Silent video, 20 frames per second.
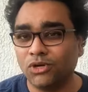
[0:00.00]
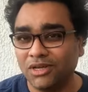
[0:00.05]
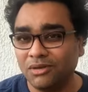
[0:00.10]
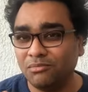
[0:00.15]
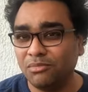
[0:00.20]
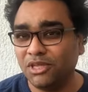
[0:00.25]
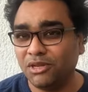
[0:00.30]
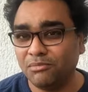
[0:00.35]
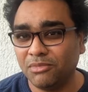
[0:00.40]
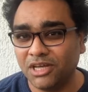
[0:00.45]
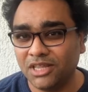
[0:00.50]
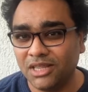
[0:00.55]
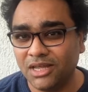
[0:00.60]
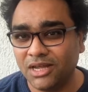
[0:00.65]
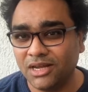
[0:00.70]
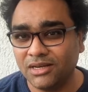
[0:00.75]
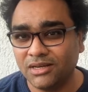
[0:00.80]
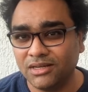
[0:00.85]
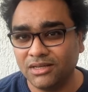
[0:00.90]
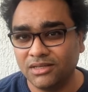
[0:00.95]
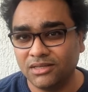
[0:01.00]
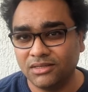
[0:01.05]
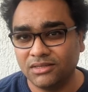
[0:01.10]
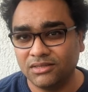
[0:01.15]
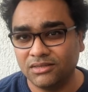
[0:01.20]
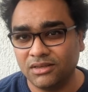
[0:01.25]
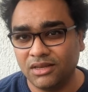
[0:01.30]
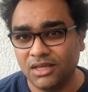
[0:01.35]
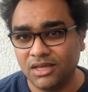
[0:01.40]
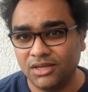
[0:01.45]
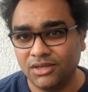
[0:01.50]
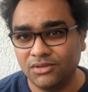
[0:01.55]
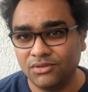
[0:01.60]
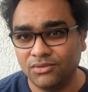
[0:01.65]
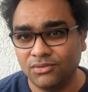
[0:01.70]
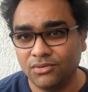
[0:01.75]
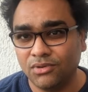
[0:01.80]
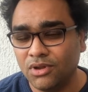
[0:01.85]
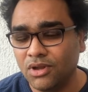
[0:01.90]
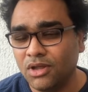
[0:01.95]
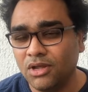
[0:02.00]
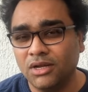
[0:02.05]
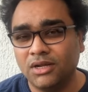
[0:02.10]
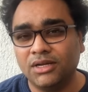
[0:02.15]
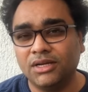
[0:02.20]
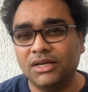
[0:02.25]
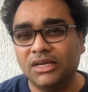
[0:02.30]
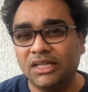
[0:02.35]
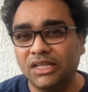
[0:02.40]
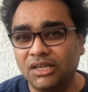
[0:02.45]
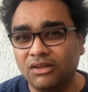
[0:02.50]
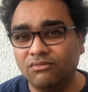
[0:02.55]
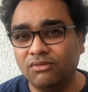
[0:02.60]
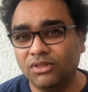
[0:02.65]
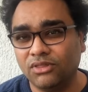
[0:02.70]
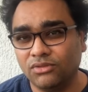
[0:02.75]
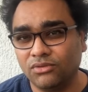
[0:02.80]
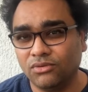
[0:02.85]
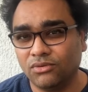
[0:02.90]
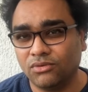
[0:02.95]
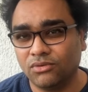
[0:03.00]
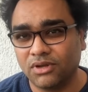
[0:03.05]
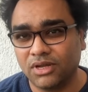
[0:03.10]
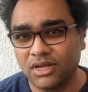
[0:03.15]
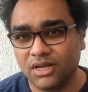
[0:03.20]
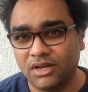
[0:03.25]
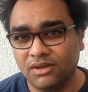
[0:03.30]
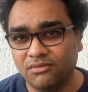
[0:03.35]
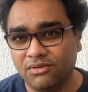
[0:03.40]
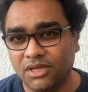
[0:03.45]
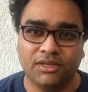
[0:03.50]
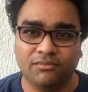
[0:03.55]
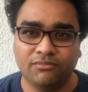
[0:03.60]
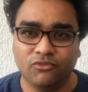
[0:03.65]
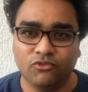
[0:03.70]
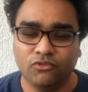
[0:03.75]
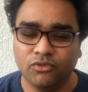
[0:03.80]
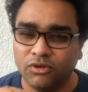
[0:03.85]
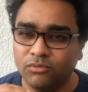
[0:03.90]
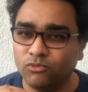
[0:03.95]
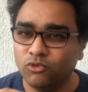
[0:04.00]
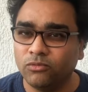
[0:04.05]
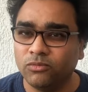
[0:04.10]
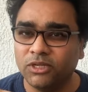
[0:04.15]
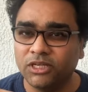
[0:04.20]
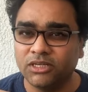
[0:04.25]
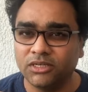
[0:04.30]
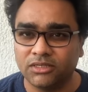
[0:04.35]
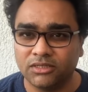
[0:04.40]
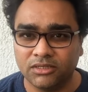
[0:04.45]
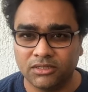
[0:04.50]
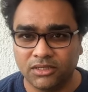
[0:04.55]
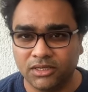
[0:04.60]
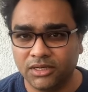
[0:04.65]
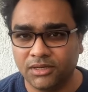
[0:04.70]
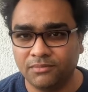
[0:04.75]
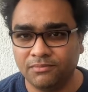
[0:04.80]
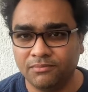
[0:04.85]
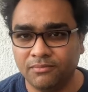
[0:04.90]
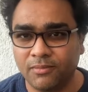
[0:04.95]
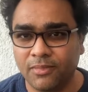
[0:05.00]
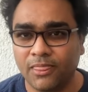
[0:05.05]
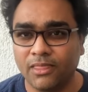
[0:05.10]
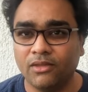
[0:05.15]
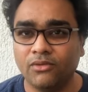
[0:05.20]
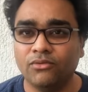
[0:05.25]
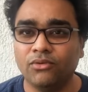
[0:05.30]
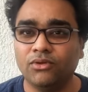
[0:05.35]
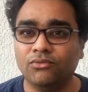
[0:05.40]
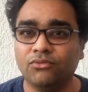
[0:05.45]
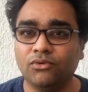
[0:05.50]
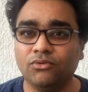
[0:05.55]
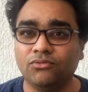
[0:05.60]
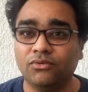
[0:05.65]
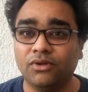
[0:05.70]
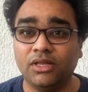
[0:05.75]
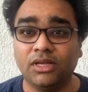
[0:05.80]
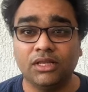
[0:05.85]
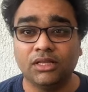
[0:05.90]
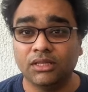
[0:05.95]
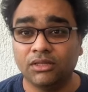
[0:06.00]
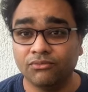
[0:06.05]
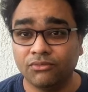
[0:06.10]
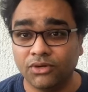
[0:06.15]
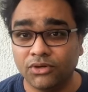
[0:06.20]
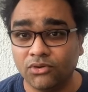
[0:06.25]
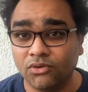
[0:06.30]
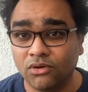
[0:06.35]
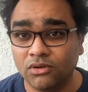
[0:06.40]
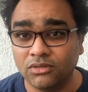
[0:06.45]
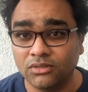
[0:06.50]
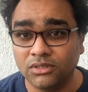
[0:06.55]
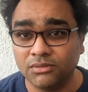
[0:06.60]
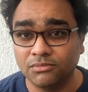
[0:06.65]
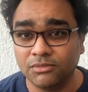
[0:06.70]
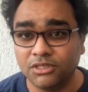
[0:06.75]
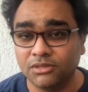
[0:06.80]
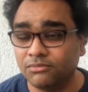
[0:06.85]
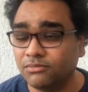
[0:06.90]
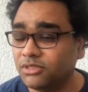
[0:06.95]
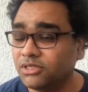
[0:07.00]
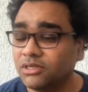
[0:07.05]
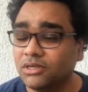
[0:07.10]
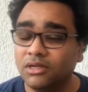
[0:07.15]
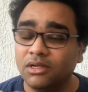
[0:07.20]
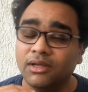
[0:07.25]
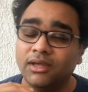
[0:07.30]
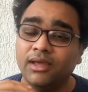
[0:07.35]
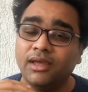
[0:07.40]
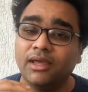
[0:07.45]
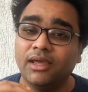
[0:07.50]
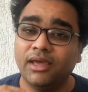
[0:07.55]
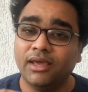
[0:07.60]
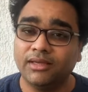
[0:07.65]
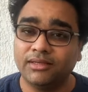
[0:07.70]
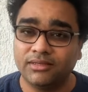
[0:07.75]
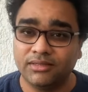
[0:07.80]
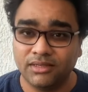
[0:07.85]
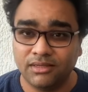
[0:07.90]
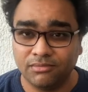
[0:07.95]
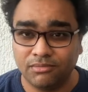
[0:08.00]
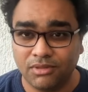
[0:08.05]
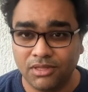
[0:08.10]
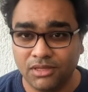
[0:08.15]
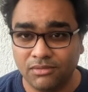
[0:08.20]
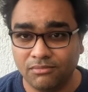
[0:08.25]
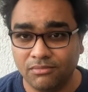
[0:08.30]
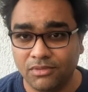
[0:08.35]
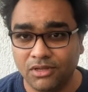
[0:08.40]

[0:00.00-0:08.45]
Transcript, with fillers: I mean by that is like you know, deal with your craving one moment at a time if you're feeling the withdrawal symptoms accept them